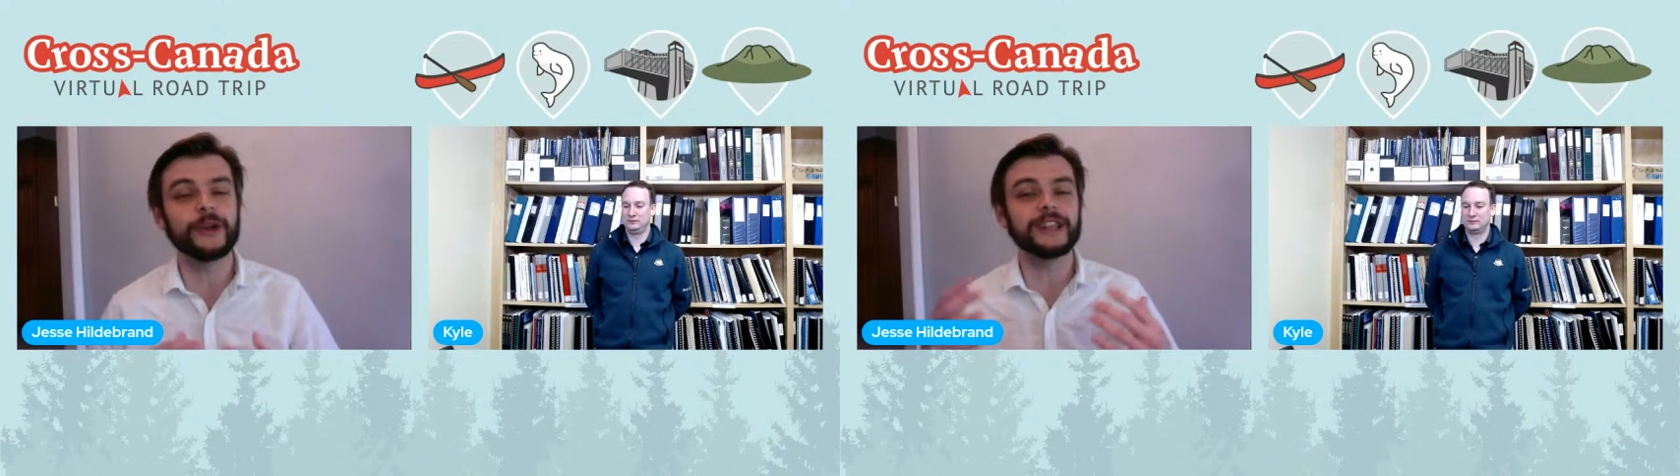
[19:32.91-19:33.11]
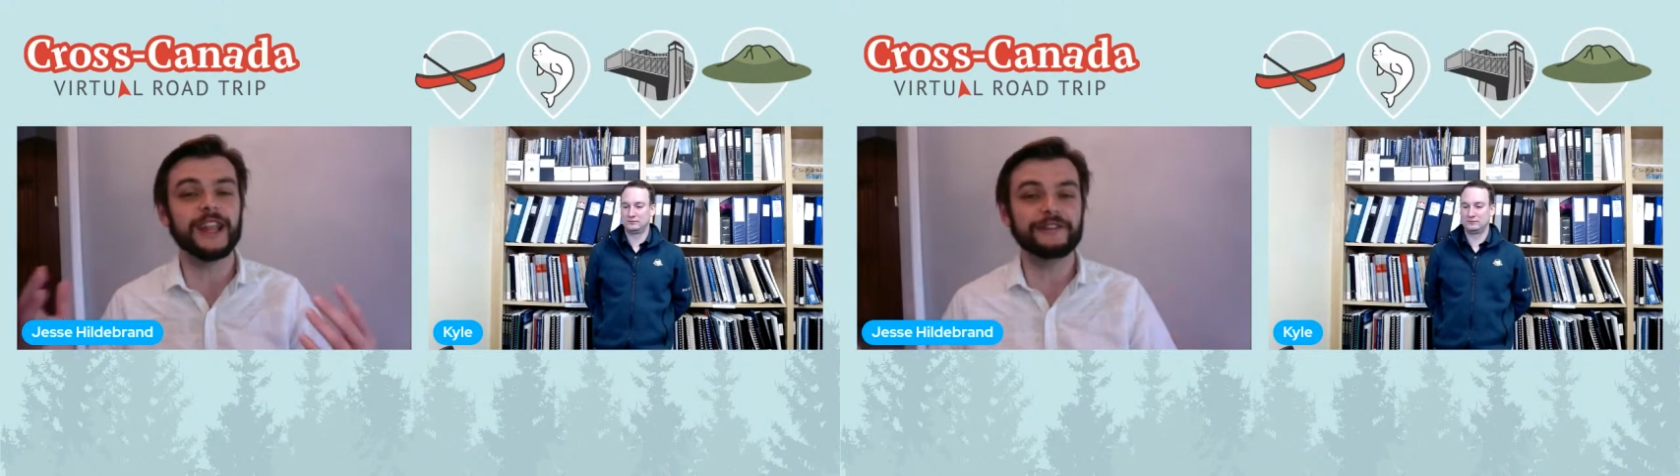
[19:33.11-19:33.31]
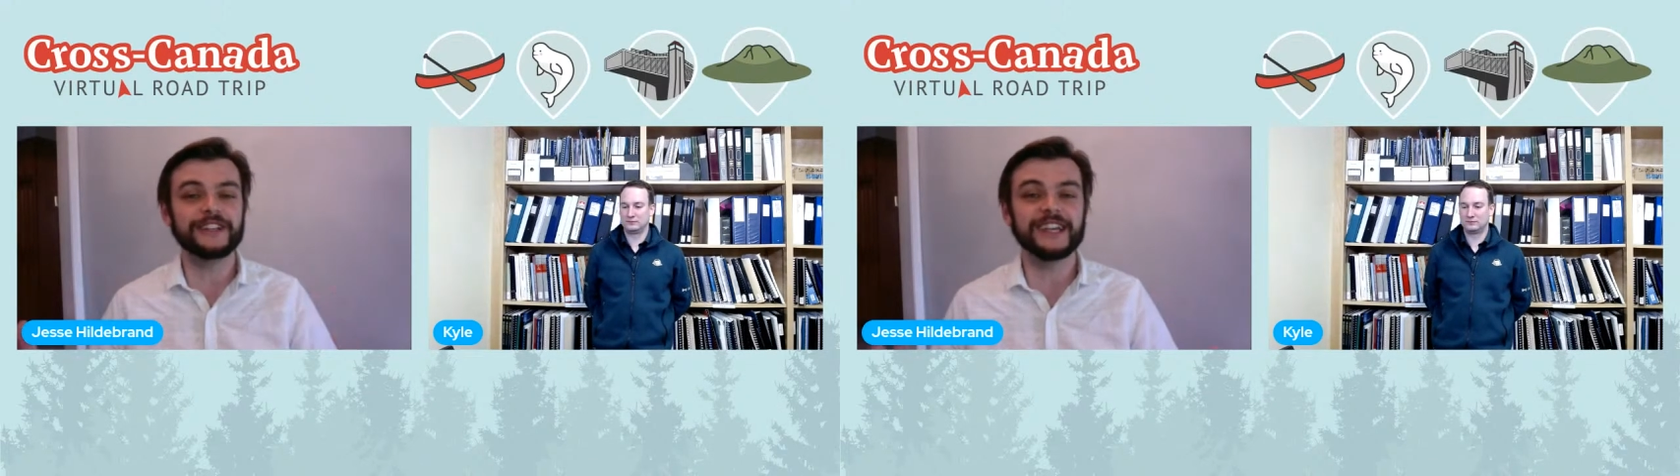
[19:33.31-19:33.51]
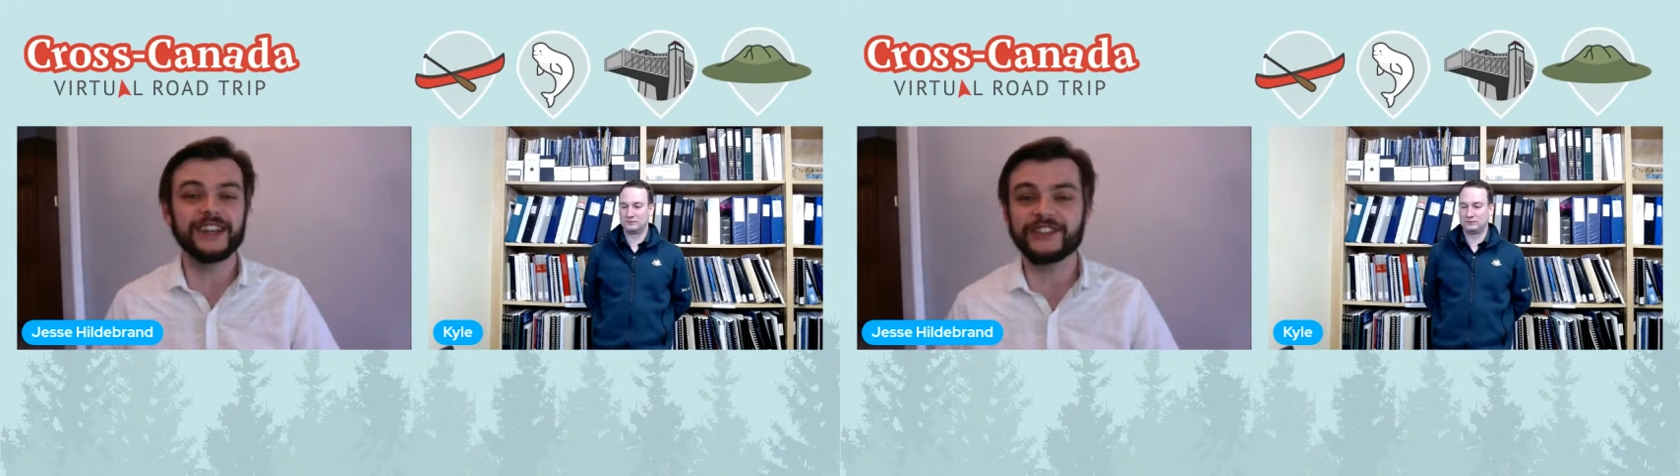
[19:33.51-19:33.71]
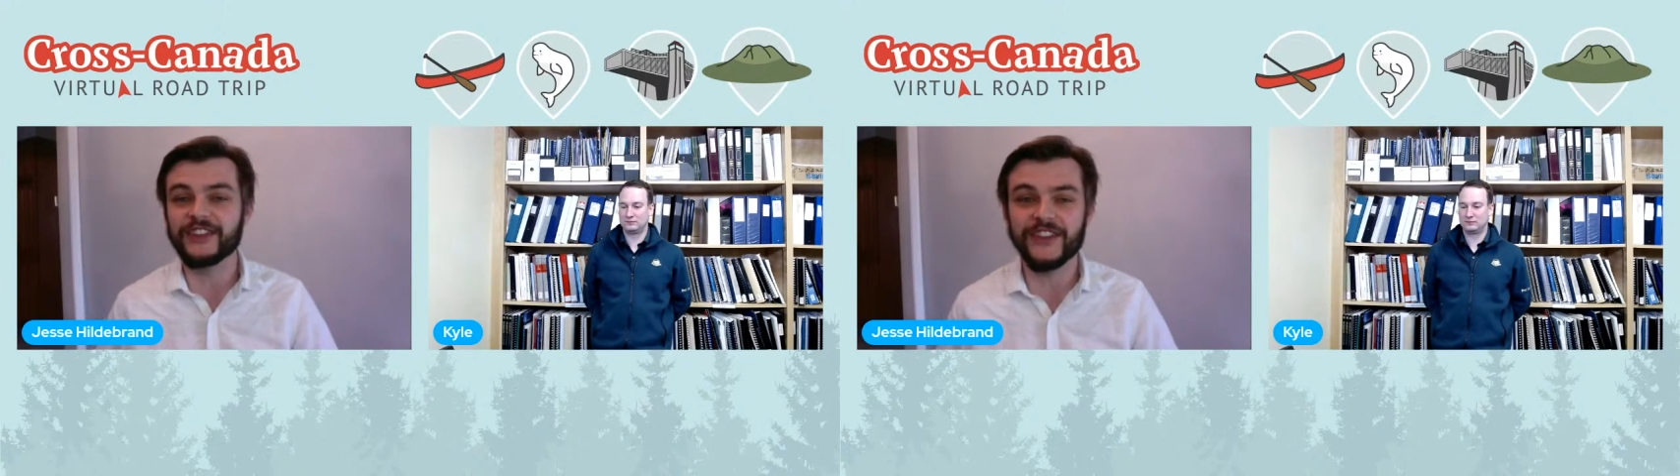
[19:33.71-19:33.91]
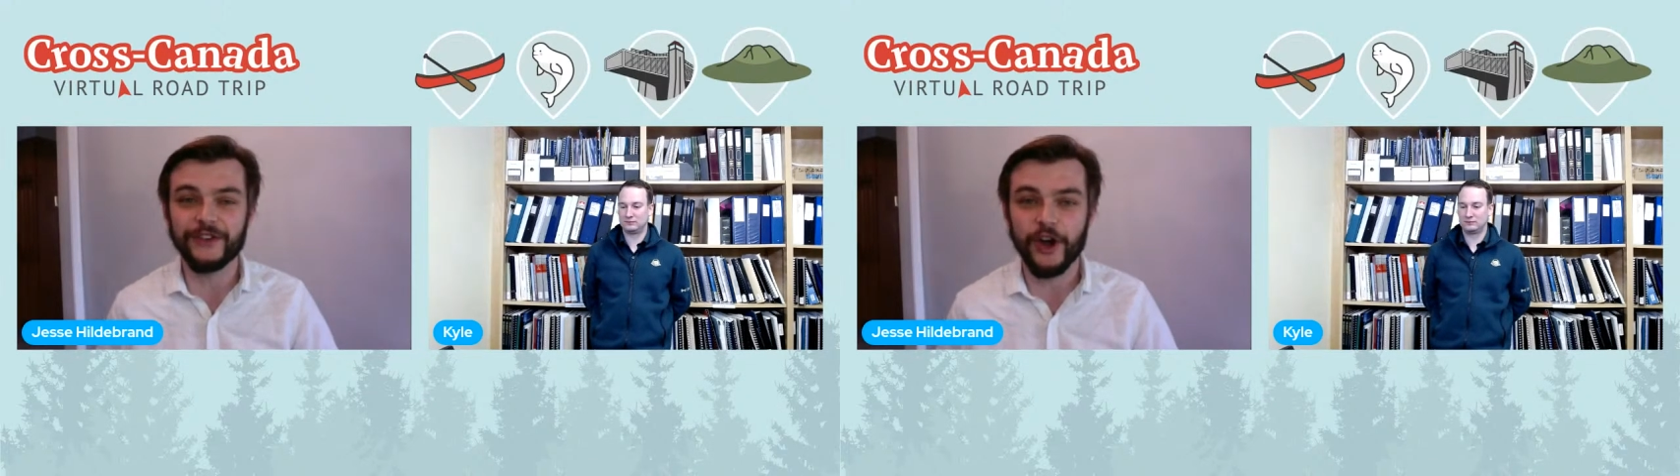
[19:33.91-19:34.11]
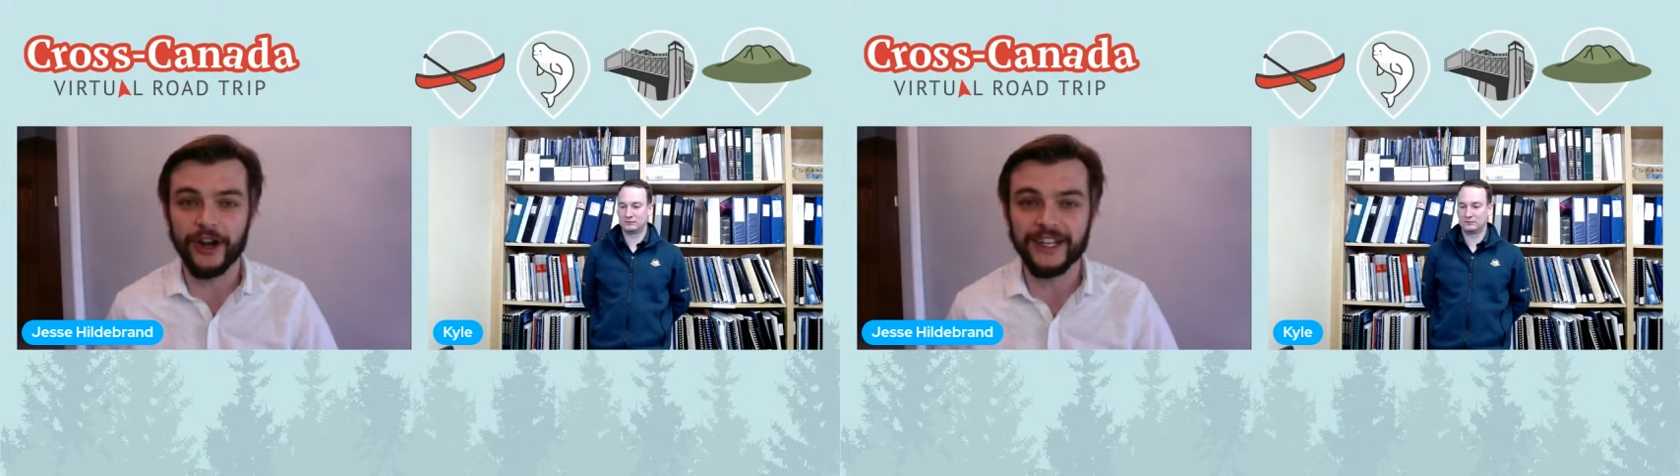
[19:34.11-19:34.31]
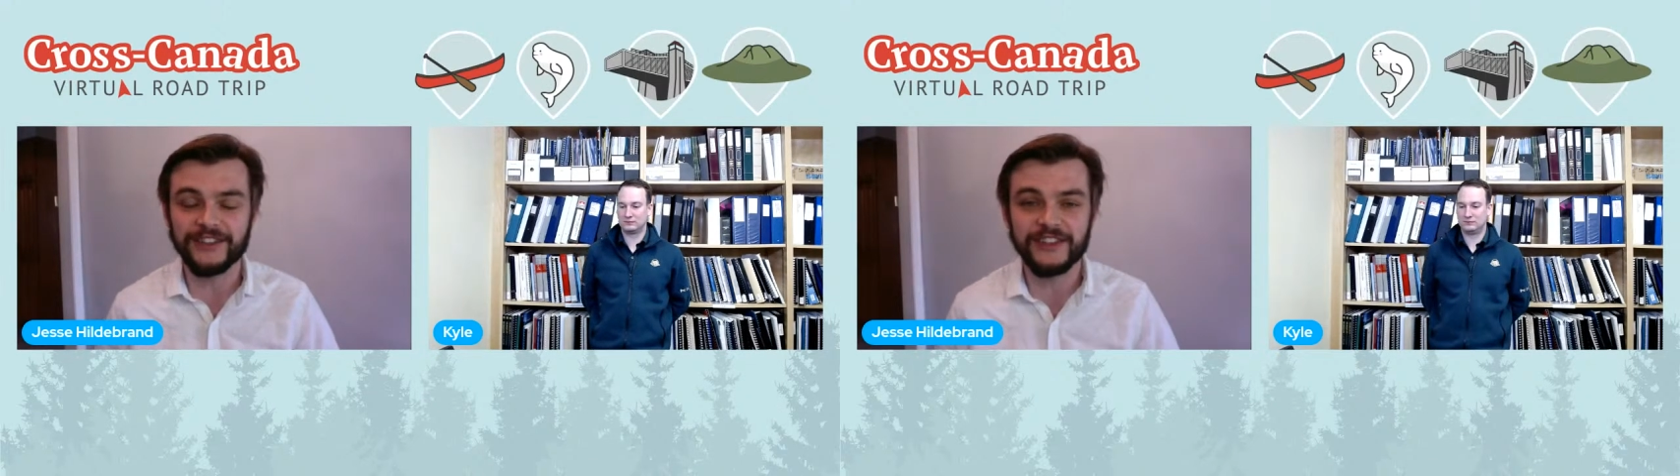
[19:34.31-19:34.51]
We'd love to get a sense of our
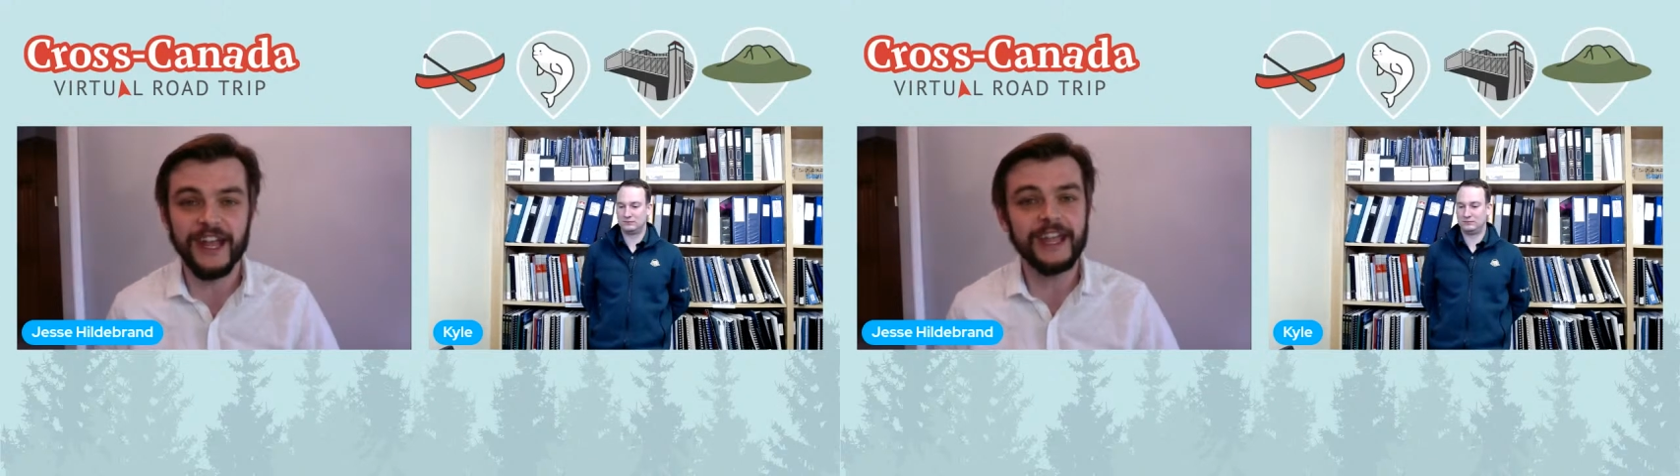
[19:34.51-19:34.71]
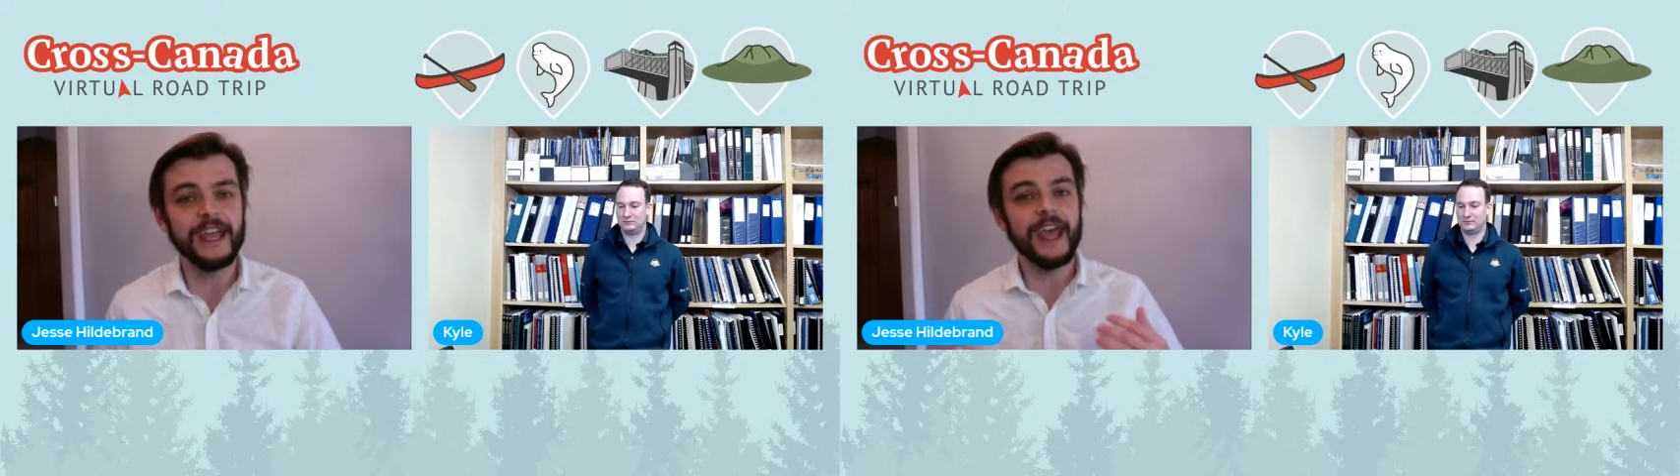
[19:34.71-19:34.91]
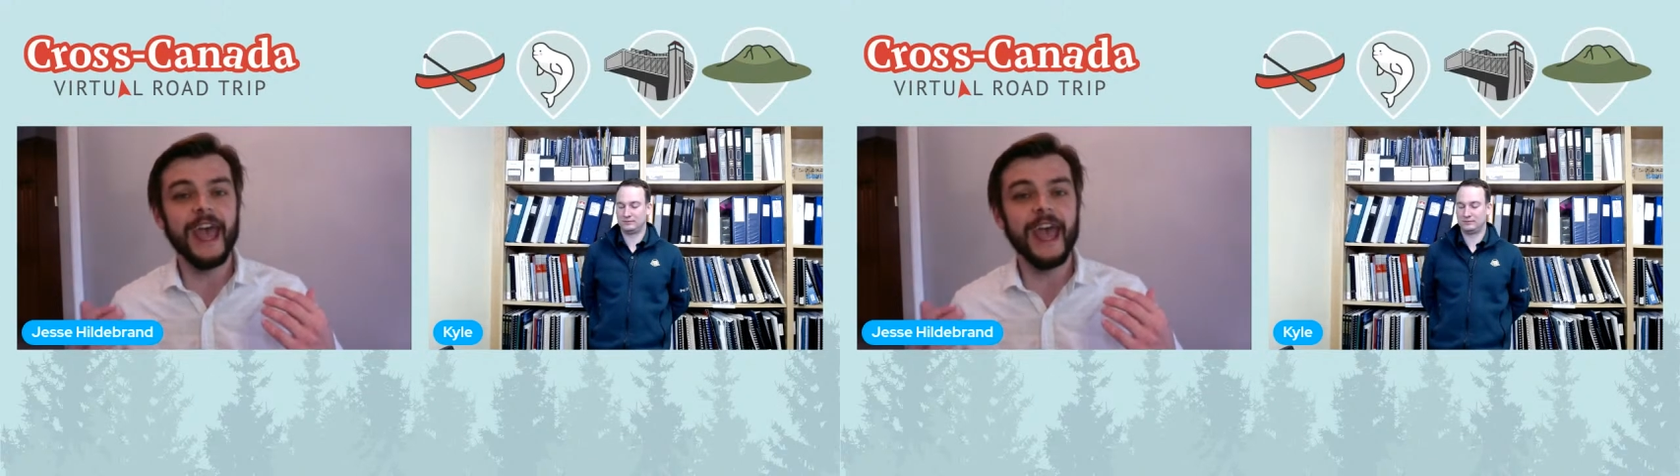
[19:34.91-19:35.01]
audience today.